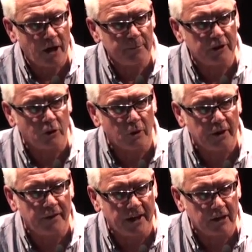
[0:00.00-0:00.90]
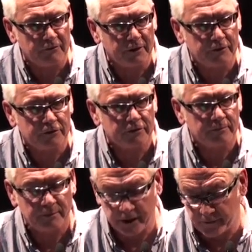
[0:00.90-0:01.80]
ignoring the elephants
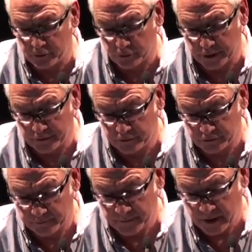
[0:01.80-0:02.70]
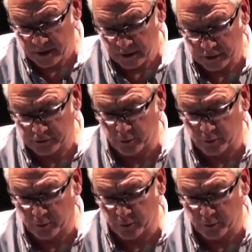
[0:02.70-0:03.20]
in the trees. Let's